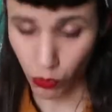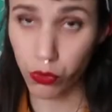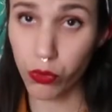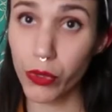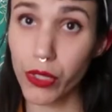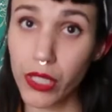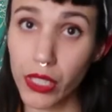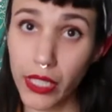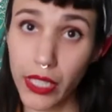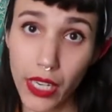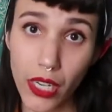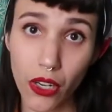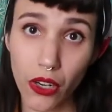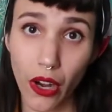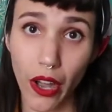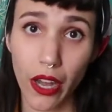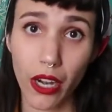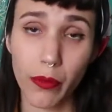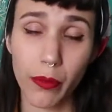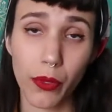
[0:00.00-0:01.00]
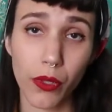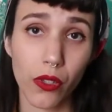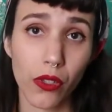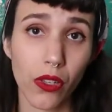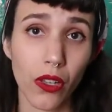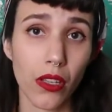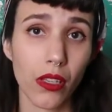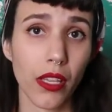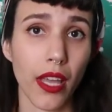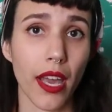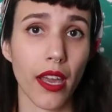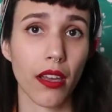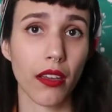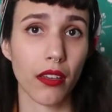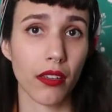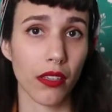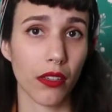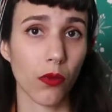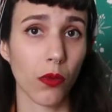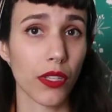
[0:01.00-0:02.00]
really incredible, like
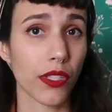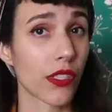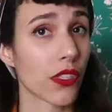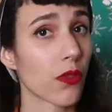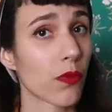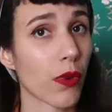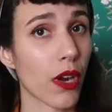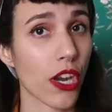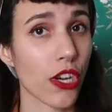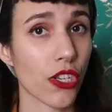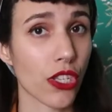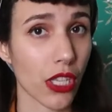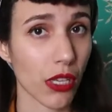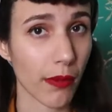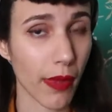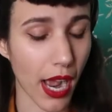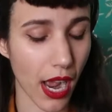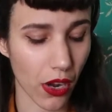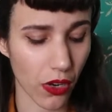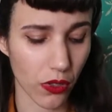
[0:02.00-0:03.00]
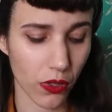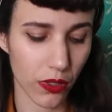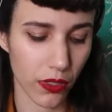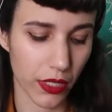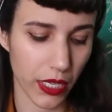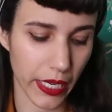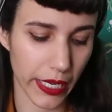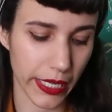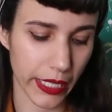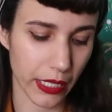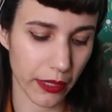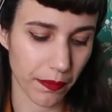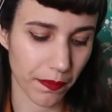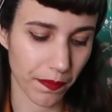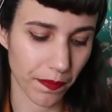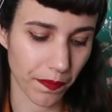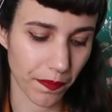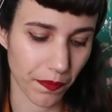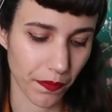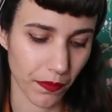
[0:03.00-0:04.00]
once you brush them out.
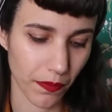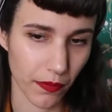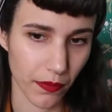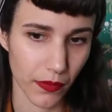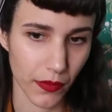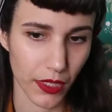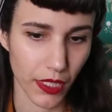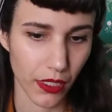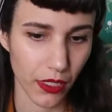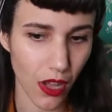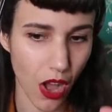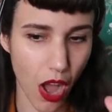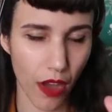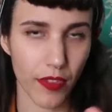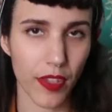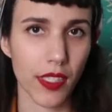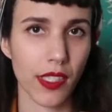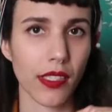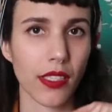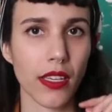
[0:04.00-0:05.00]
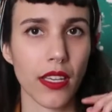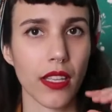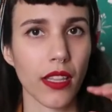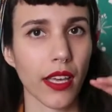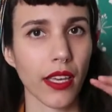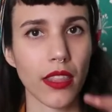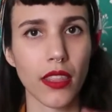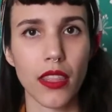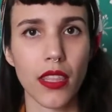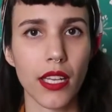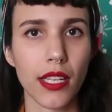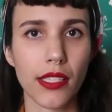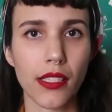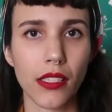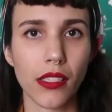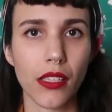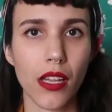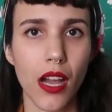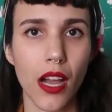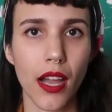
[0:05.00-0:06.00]
Um, obviously, like it's
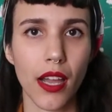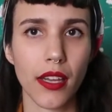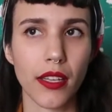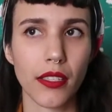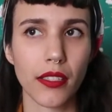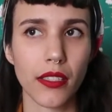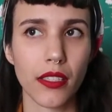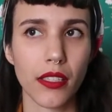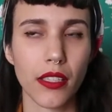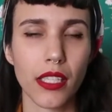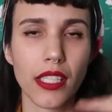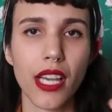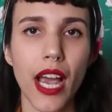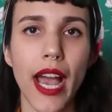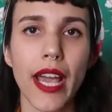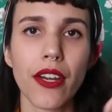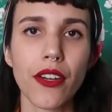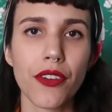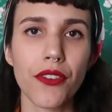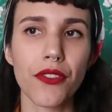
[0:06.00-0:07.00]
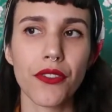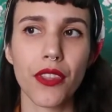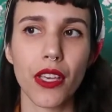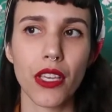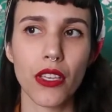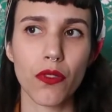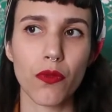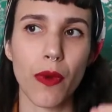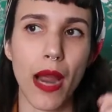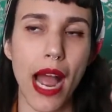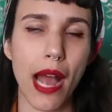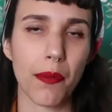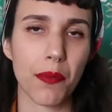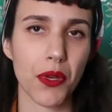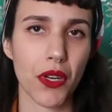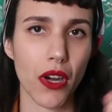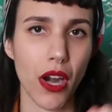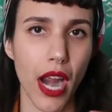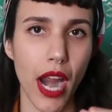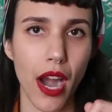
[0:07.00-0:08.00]
a lot. The tighter that you
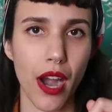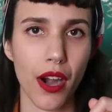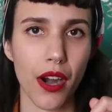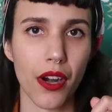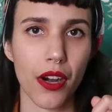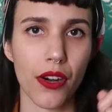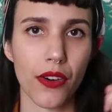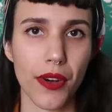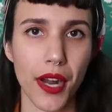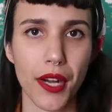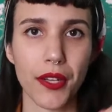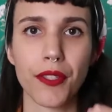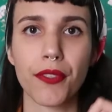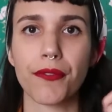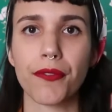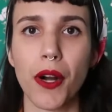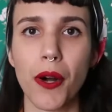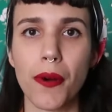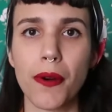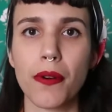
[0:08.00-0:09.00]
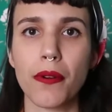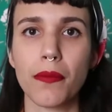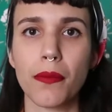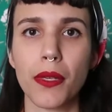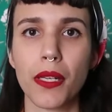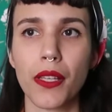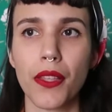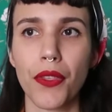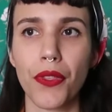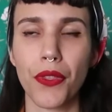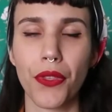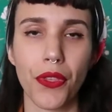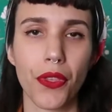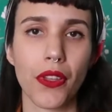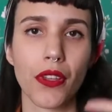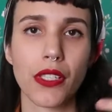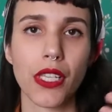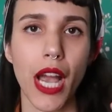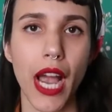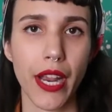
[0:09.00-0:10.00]
wrap your hair around foam,
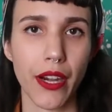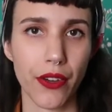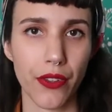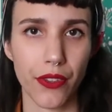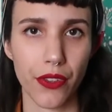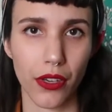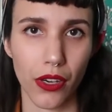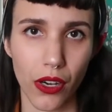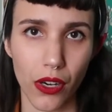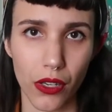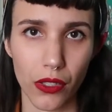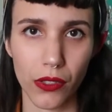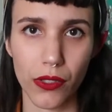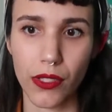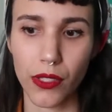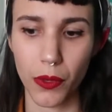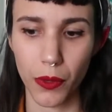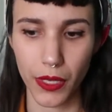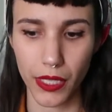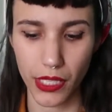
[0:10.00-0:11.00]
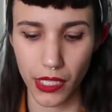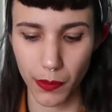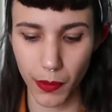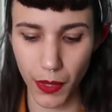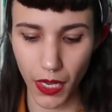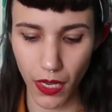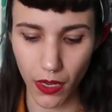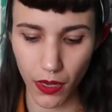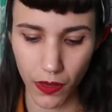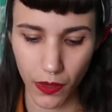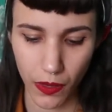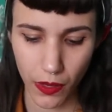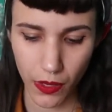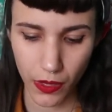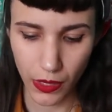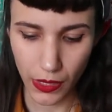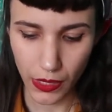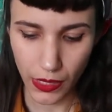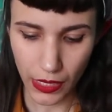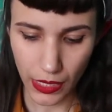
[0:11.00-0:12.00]
the tighter the curl is going to be.
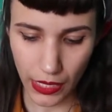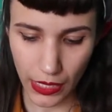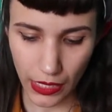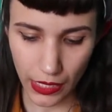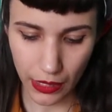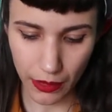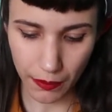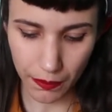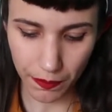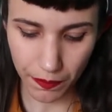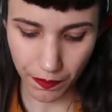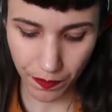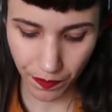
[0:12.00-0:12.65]
Um,